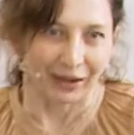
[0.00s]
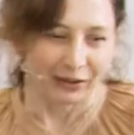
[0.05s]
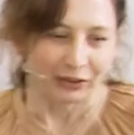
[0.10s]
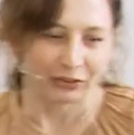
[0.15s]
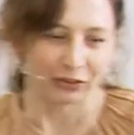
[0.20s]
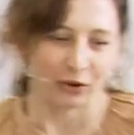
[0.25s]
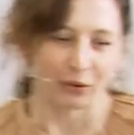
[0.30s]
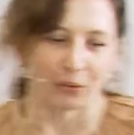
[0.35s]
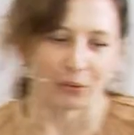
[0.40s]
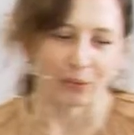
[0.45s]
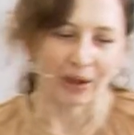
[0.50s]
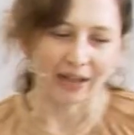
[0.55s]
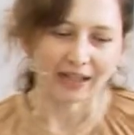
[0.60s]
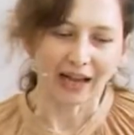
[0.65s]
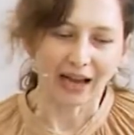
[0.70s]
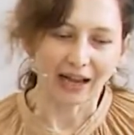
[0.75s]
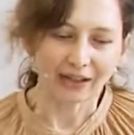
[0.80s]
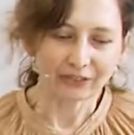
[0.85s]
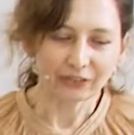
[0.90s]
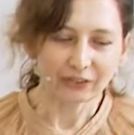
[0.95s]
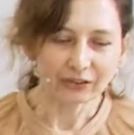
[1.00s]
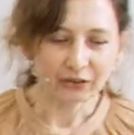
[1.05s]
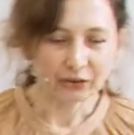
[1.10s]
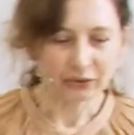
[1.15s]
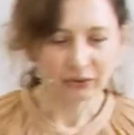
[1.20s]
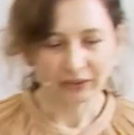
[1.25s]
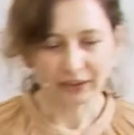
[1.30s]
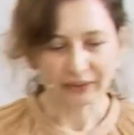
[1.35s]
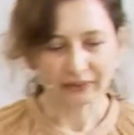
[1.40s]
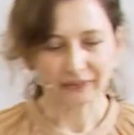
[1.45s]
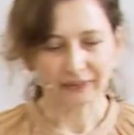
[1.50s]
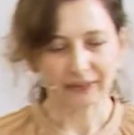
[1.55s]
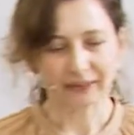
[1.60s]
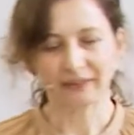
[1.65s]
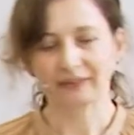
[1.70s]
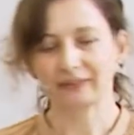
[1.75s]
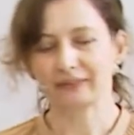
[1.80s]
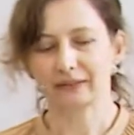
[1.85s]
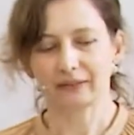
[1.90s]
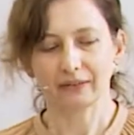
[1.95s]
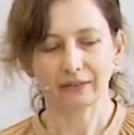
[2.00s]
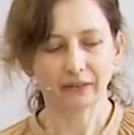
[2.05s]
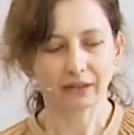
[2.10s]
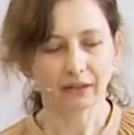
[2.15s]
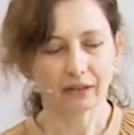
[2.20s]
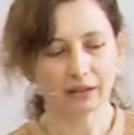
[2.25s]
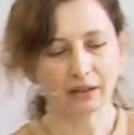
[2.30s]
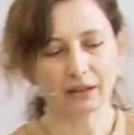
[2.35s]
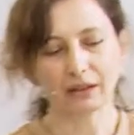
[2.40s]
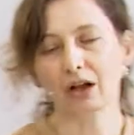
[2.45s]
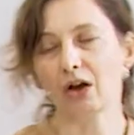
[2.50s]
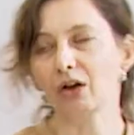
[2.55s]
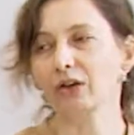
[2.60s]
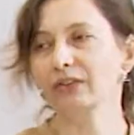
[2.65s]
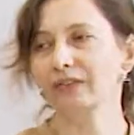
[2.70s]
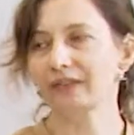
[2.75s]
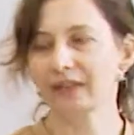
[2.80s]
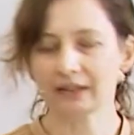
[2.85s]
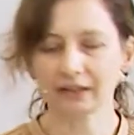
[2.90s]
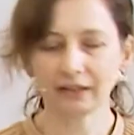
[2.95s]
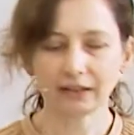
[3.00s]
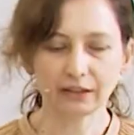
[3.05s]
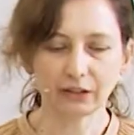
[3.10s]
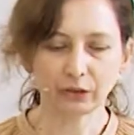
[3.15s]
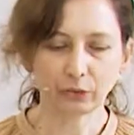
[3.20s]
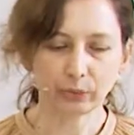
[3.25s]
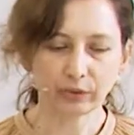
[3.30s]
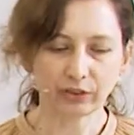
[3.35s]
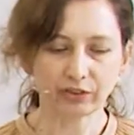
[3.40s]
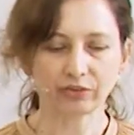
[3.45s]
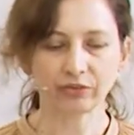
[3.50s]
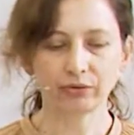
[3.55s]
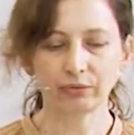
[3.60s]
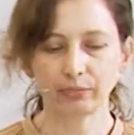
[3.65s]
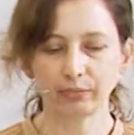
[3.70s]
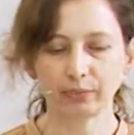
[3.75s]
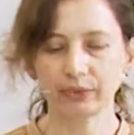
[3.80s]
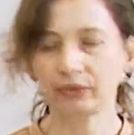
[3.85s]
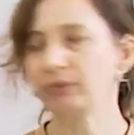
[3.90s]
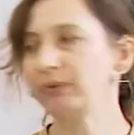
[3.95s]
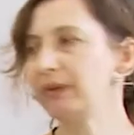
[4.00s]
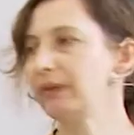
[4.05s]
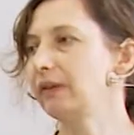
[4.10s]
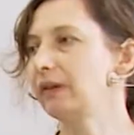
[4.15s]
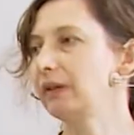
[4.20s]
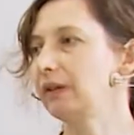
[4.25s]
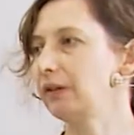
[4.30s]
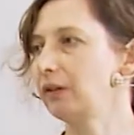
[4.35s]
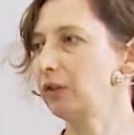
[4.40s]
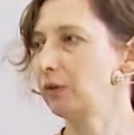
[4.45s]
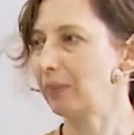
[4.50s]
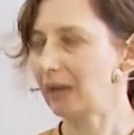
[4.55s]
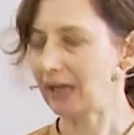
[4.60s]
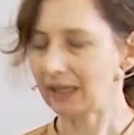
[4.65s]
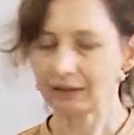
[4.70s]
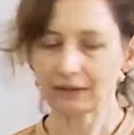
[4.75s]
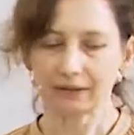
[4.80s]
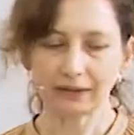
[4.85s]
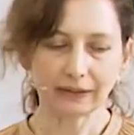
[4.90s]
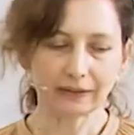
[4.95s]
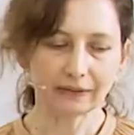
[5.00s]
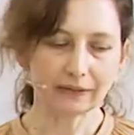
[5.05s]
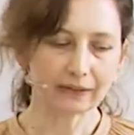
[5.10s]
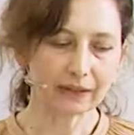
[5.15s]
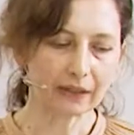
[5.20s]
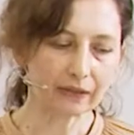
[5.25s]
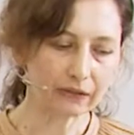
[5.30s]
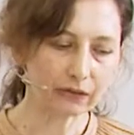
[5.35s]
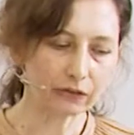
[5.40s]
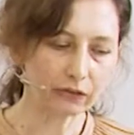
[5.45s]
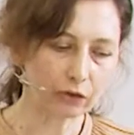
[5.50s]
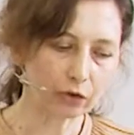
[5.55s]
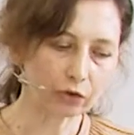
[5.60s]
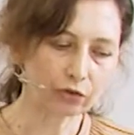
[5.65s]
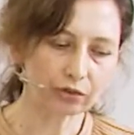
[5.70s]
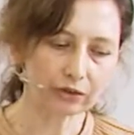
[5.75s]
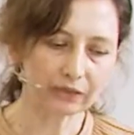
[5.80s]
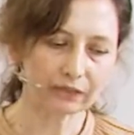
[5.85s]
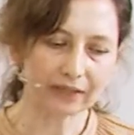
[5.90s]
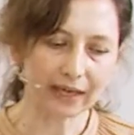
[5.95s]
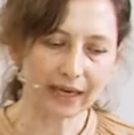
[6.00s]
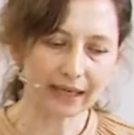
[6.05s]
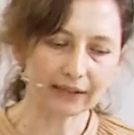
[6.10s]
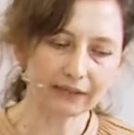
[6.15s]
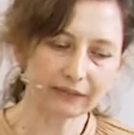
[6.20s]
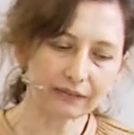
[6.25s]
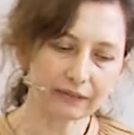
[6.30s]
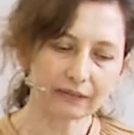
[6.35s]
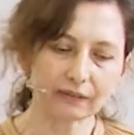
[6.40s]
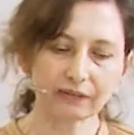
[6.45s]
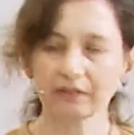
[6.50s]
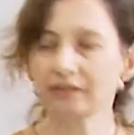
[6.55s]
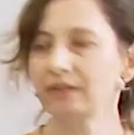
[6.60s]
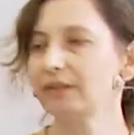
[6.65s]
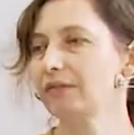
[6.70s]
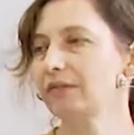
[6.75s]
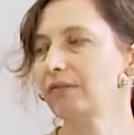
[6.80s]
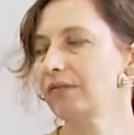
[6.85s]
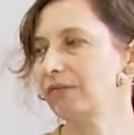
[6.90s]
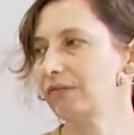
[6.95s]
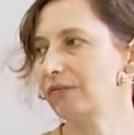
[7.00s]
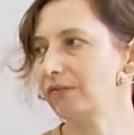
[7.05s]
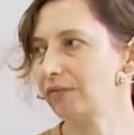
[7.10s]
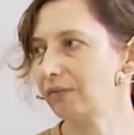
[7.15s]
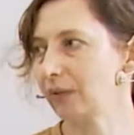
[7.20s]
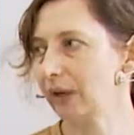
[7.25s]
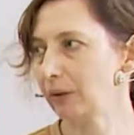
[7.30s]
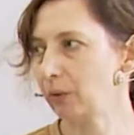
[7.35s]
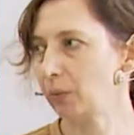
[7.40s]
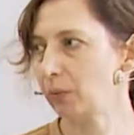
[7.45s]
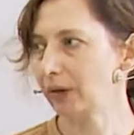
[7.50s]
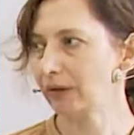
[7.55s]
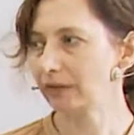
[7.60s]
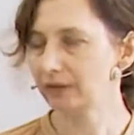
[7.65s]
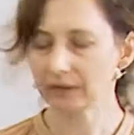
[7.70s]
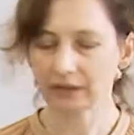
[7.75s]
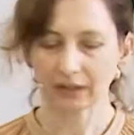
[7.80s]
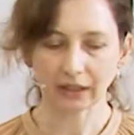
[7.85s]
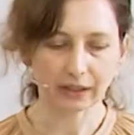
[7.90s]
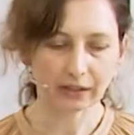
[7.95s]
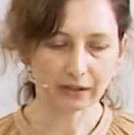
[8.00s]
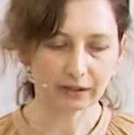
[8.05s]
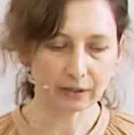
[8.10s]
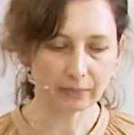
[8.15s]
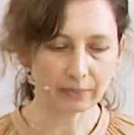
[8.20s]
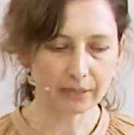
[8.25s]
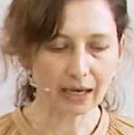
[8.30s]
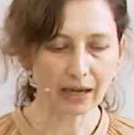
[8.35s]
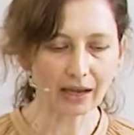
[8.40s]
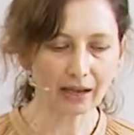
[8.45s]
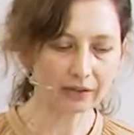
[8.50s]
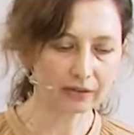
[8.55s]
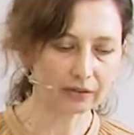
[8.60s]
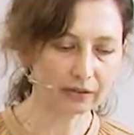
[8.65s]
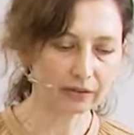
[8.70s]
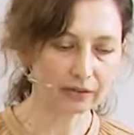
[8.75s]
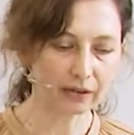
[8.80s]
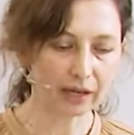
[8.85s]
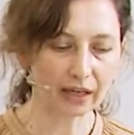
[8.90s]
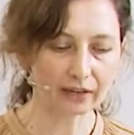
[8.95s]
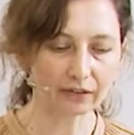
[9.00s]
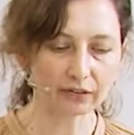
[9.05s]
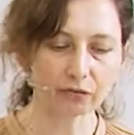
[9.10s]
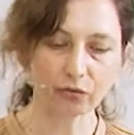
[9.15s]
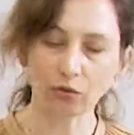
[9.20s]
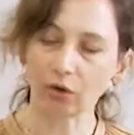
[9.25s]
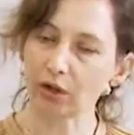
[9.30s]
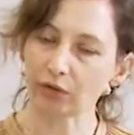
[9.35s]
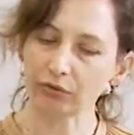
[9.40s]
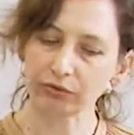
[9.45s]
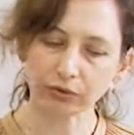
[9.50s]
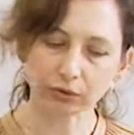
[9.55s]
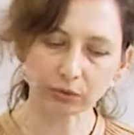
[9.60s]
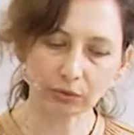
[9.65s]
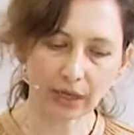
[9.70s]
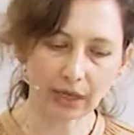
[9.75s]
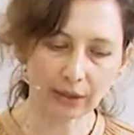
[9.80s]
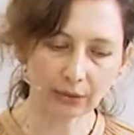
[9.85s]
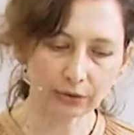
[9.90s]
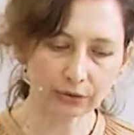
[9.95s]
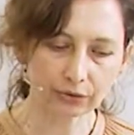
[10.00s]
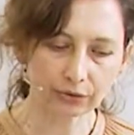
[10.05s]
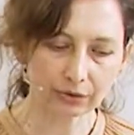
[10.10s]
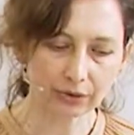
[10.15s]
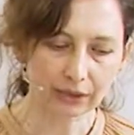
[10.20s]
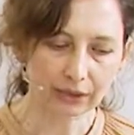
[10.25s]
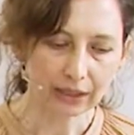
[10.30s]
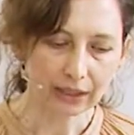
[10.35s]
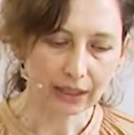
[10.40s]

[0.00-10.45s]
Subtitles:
So one answer to this is the long-standing division between the humanities and the social sciences Western academia has evolved around,